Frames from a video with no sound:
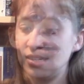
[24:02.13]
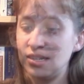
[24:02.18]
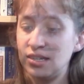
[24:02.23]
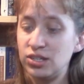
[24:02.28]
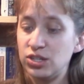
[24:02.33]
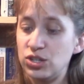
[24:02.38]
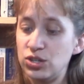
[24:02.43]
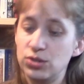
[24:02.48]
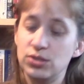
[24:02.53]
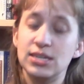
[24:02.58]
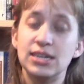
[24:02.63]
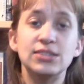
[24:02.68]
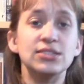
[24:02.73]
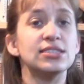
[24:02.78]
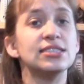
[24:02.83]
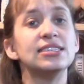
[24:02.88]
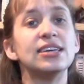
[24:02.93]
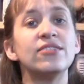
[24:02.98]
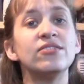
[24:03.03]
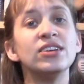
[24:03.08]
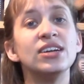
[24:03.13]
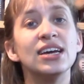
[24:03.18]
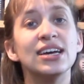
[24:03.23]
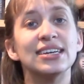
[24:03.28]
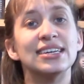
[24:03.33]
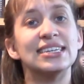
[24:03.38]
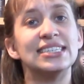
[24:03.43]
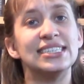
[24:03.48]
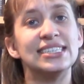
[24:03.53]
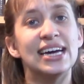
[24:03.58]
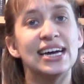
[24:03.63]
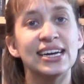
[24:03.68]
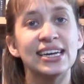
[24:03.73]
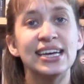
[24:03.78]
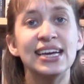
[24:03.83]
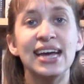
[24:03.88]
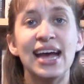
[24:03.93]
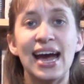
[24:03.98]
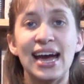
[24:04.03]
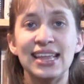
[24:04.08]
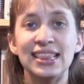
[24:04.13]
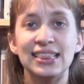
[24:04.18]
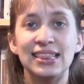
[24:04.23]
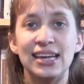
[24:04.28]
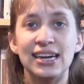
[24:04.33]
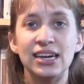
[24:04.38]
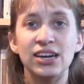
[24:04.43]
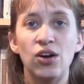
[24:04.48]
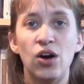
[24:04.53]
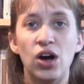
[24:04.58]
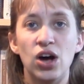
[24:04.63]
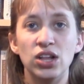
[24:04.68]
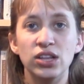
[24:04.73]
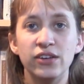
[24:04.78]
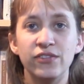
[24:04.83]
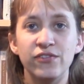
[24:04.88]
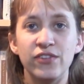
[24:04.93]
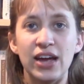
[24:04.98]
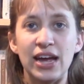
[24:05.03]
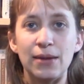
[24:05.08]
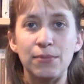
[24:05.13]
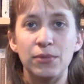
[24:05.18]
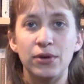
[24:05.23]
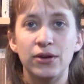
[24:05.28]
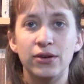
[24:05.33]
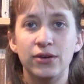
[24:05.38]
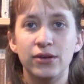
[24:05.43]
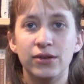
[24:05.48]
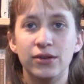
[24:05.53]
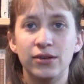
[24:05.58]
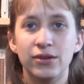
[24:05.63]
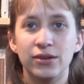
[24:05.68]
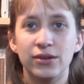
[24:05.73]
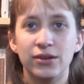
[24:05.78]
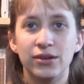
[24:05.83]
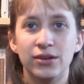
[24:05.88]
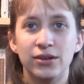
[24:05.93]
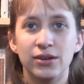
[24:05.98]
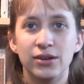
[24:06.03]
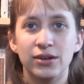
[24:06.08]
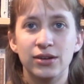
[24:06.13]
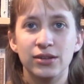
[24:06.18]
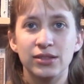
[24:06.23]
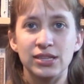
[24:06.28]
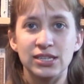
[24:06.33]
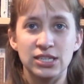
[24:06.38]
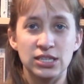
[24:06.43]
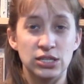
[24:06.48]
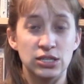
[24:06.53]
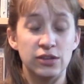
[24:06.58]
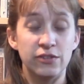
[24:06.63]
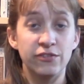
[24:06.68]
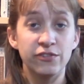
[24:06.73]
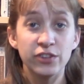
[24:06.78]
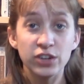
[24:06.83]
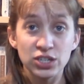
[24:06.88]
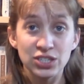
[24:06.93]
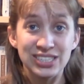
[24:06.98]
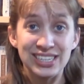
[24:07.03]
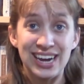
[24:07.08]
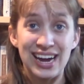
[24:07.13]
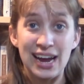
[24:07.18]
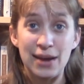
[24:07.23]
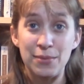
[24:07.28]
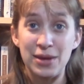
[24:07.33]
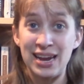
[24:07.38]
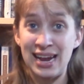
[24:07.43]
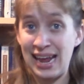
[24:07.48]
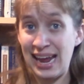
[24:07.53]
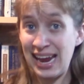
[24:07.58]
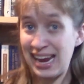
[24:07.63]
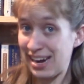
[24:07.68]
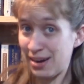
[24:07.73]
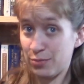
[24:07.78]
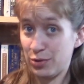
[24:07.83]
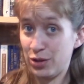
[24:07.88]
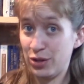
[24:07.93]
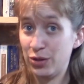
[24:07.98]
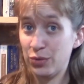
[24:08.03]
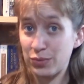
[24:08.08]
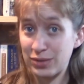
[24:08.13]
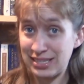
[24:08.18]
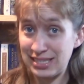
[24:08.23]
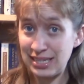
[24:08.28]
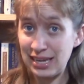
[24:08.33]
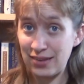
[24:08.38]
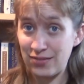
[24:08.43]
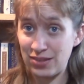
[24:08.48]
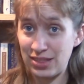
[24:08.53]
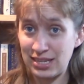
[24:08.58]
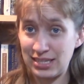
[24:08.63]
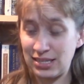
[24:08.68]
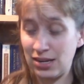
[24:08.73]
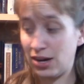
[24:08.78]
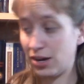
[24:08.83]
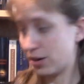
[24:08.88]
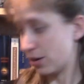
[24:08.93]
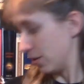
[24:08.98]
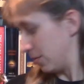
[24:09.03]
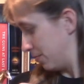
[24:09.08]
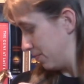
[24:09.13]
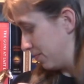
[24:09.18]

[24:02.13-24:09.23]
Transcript: 2007 Kentucky Athletic Hall of Fame. This is the first time an animal received this honor.